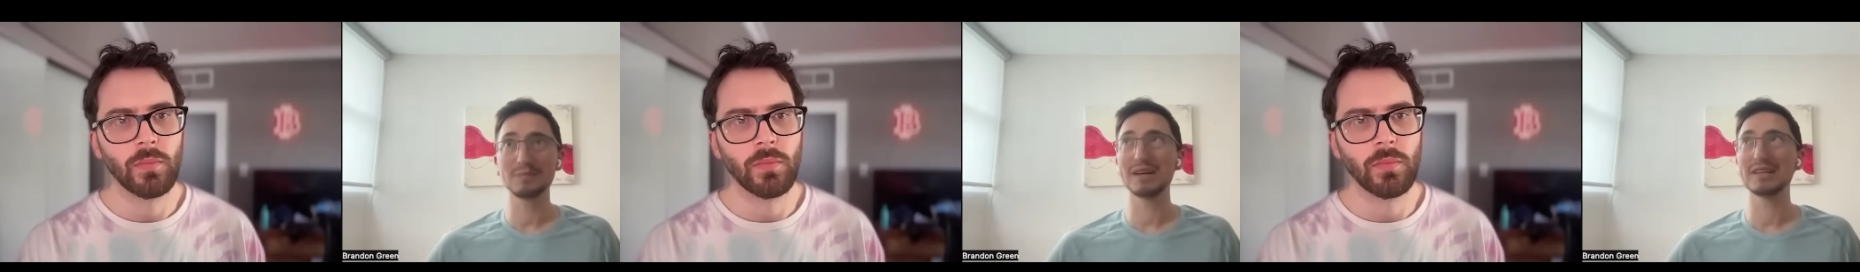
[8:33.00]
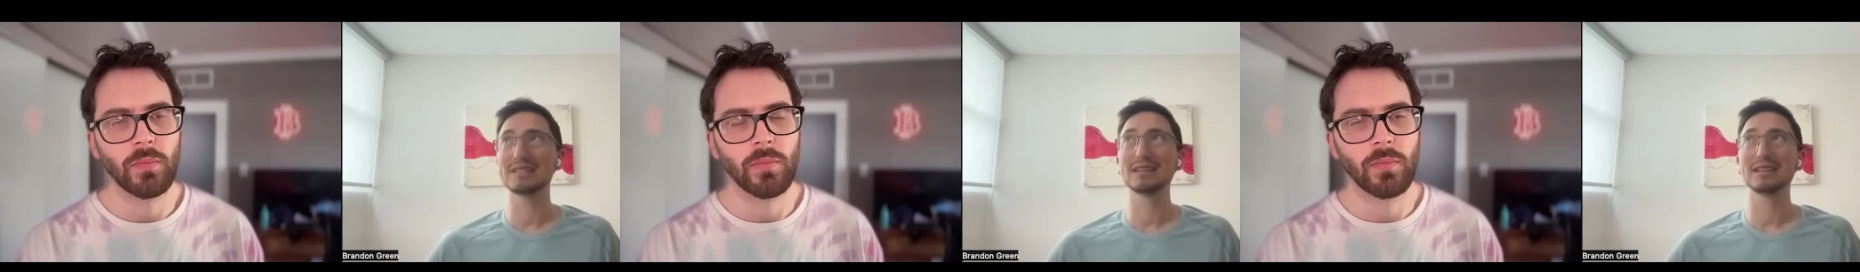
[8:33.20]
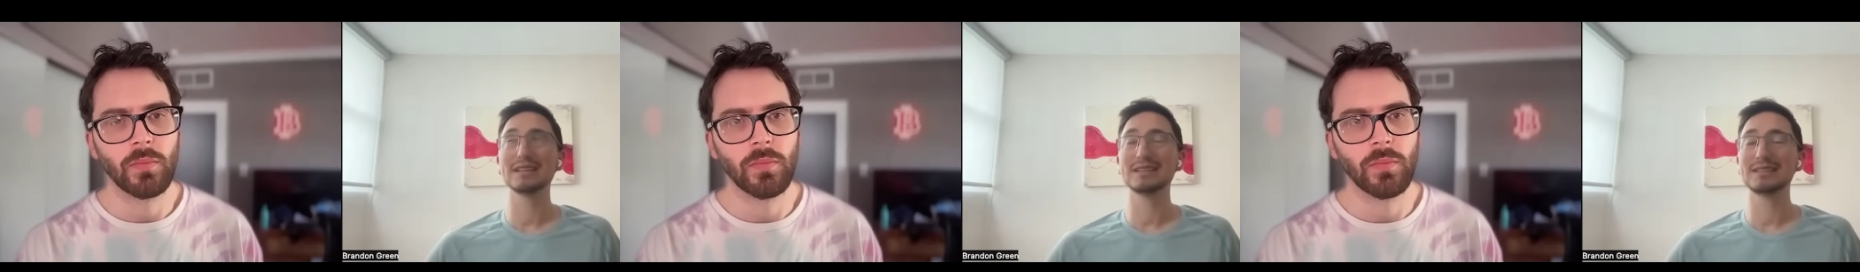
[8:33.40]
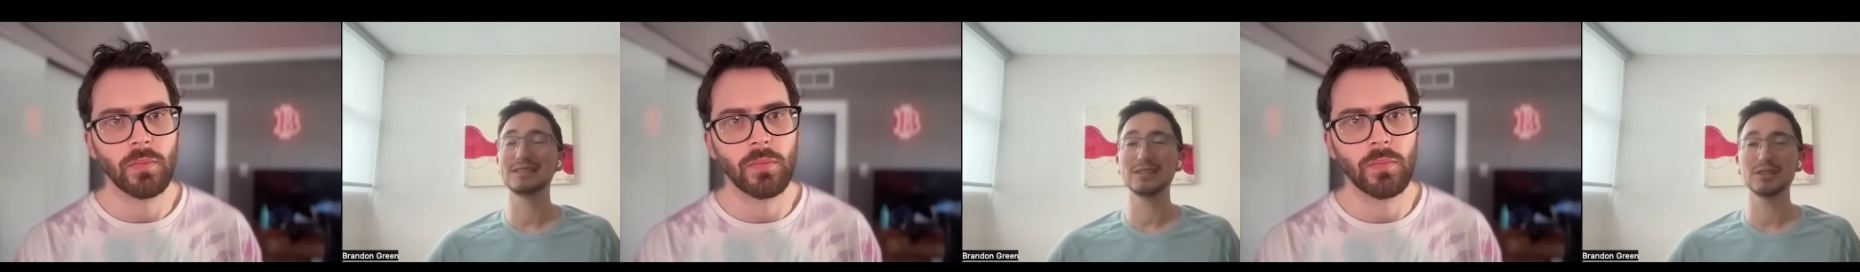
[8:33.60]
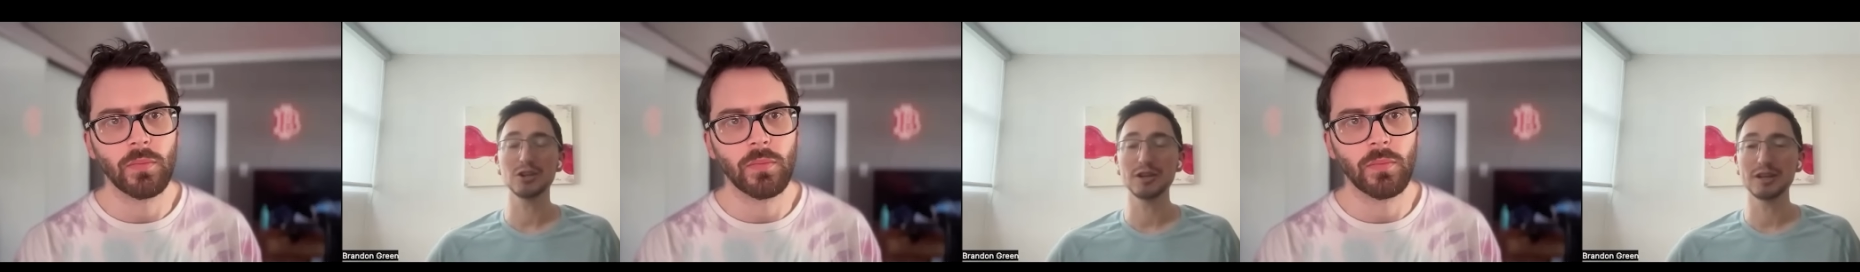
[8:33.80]
Speaker 1: basically
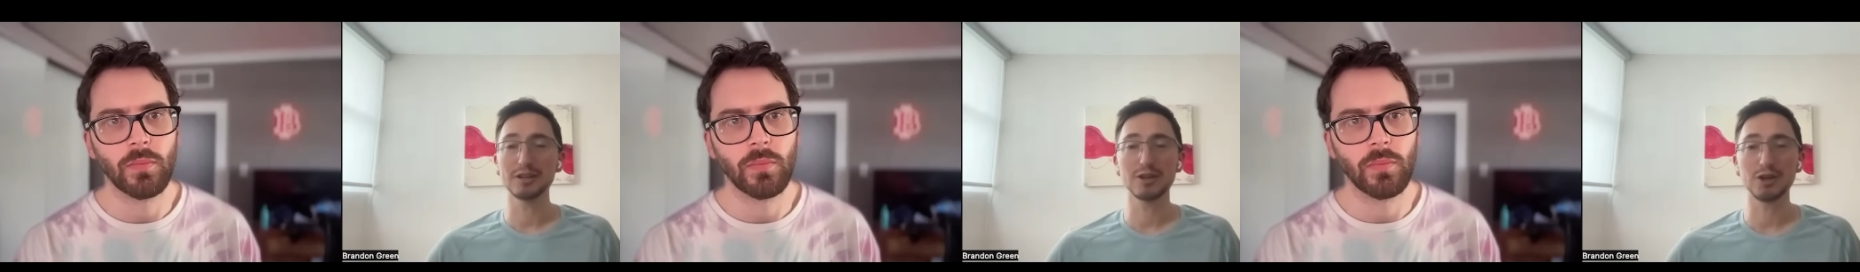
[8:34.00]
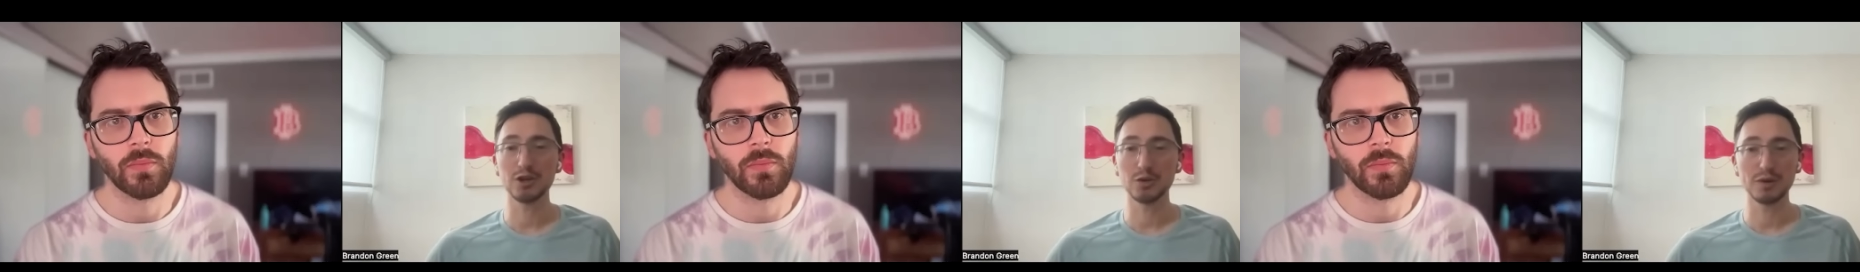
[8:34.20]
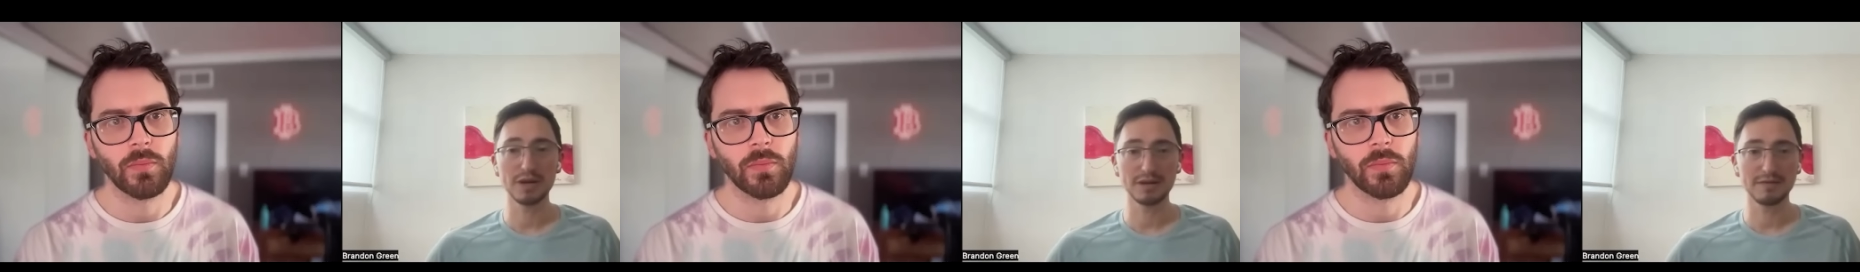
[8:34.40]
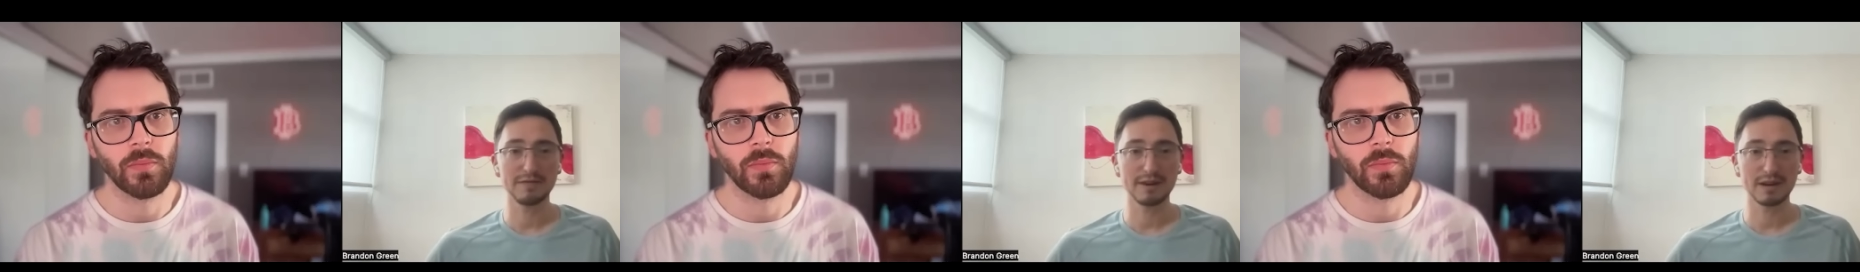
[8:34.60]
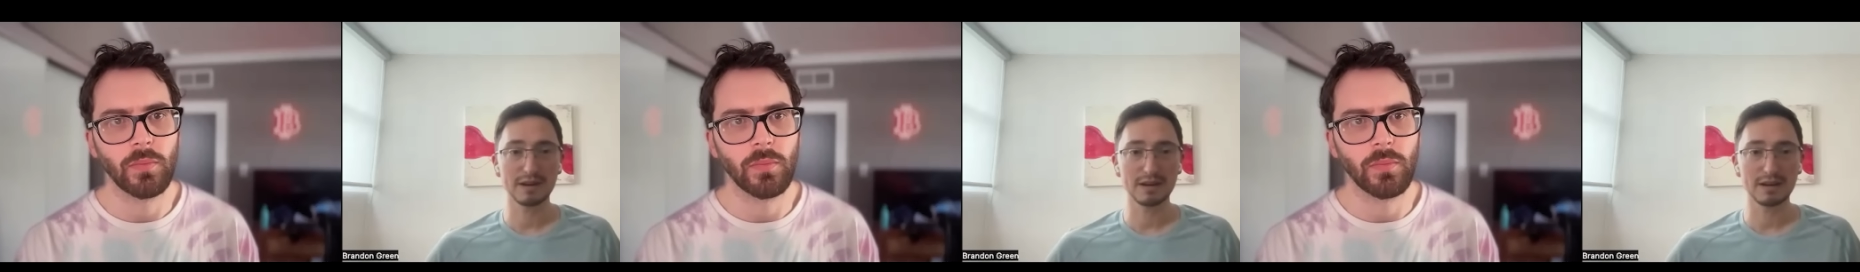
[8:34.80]
still in Q E
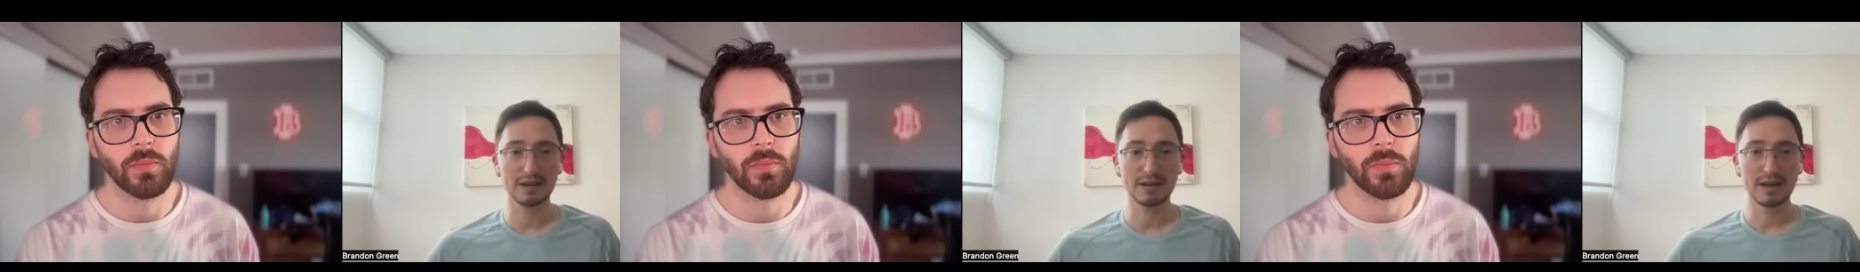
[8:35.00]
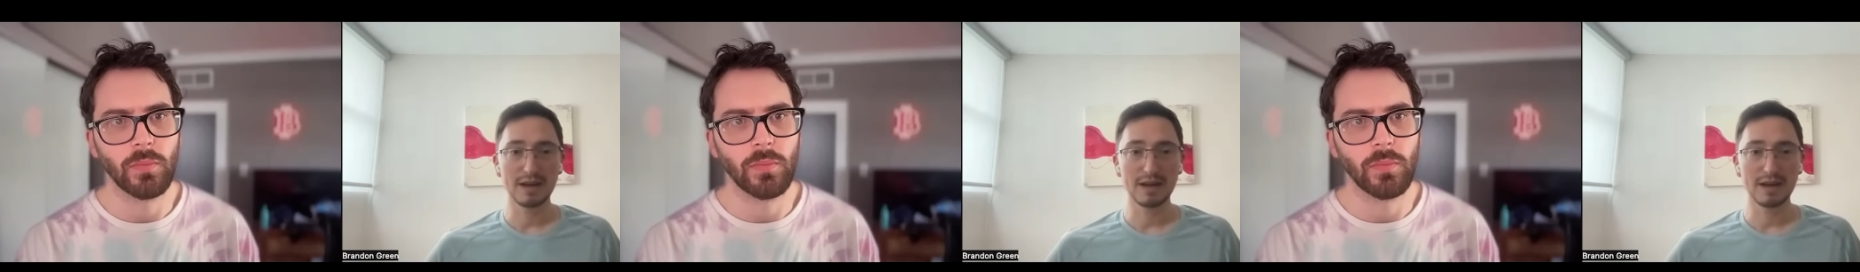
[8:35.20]
infinity.